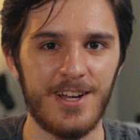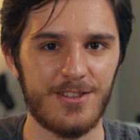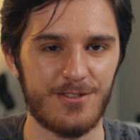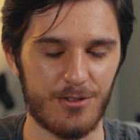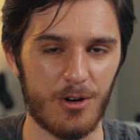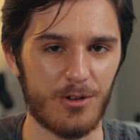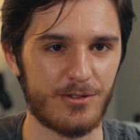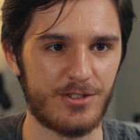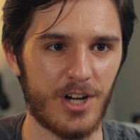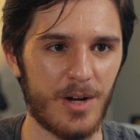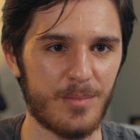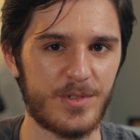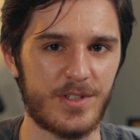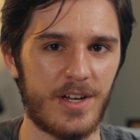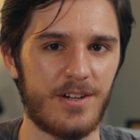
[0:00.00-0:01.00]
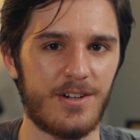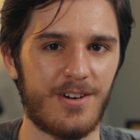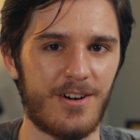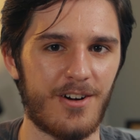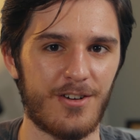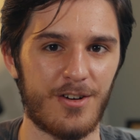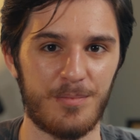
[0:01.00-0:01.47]
They're all jobs that
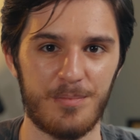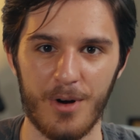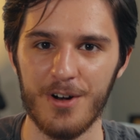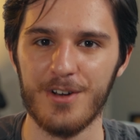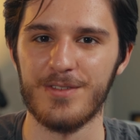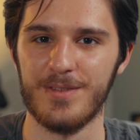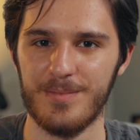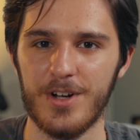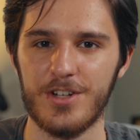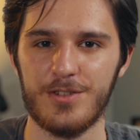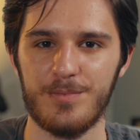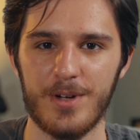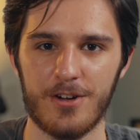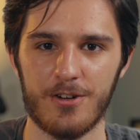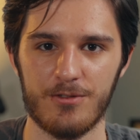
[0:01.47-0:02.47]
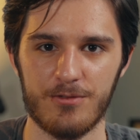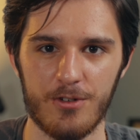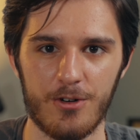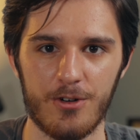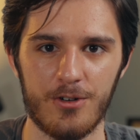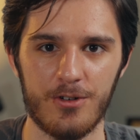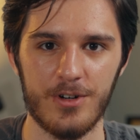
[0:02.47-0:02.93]
are a part of a much bigger
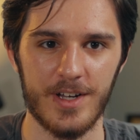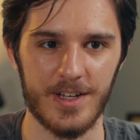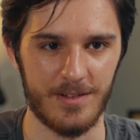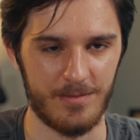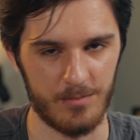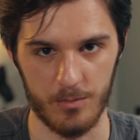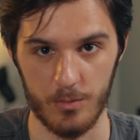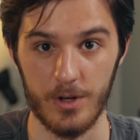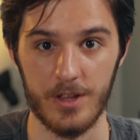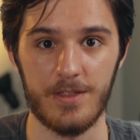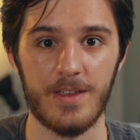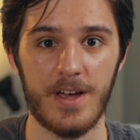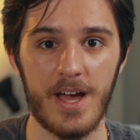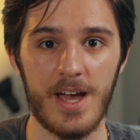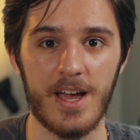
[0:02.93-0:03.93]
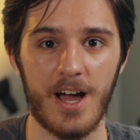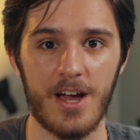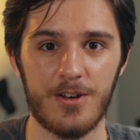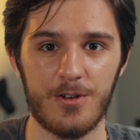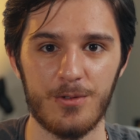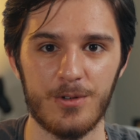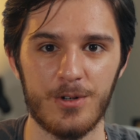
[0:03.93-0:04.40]
role. And with the AI
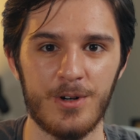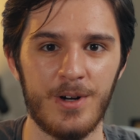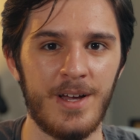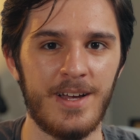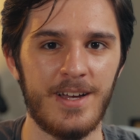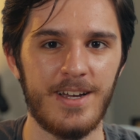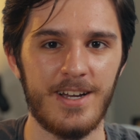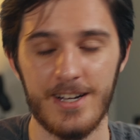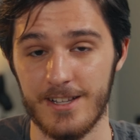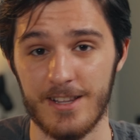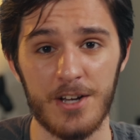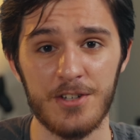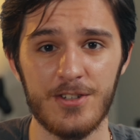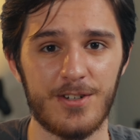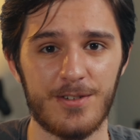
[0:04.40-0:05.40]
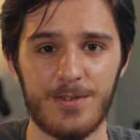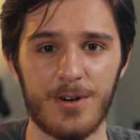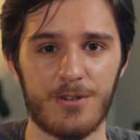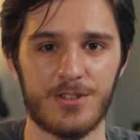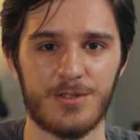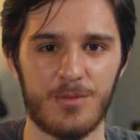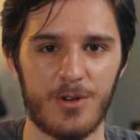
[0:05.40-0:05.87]
tool, it allows you to
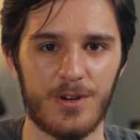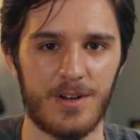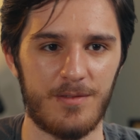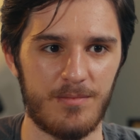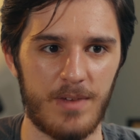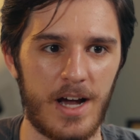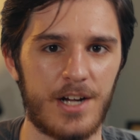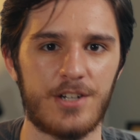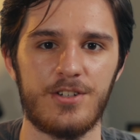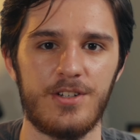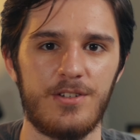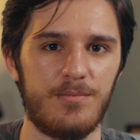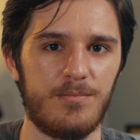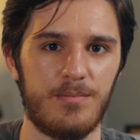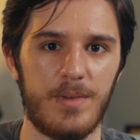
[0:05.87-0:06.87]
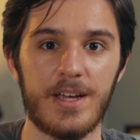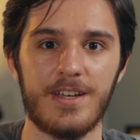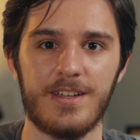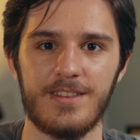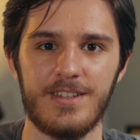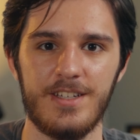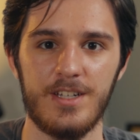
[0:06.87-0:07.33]
focus more on actually
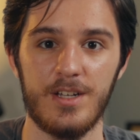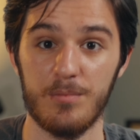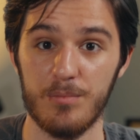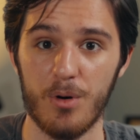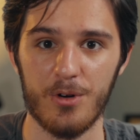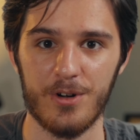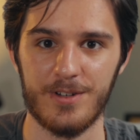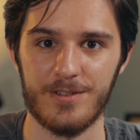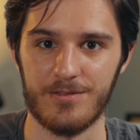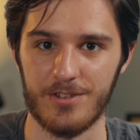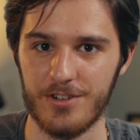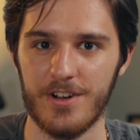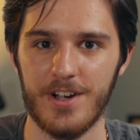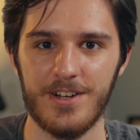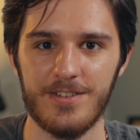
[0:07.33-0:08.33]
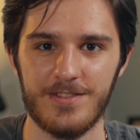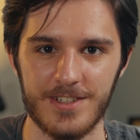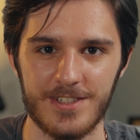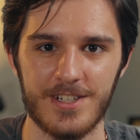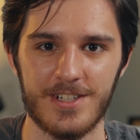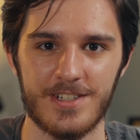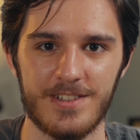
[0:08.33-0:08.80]
making the important creative
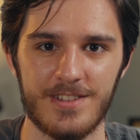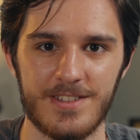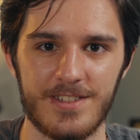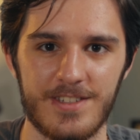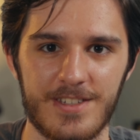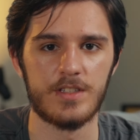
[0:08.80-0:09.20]
decisions.